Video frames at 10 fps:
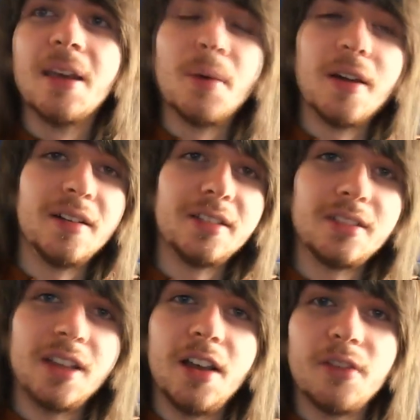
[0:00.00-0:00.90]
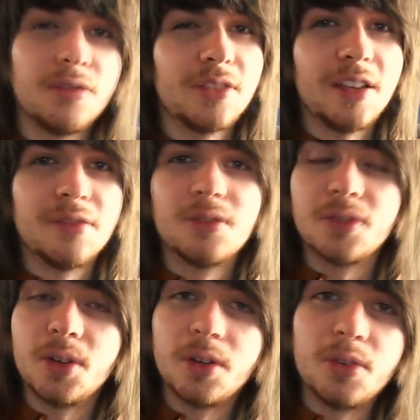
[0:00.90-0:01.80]
Whereas, say
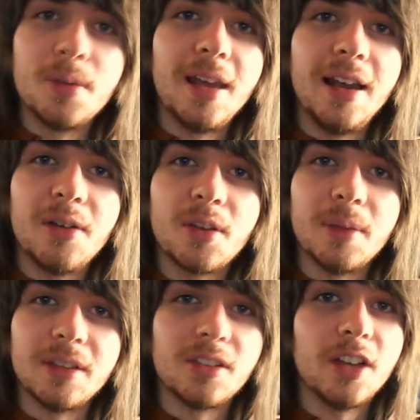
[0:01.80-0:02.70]
for Fullmetal Alchemist,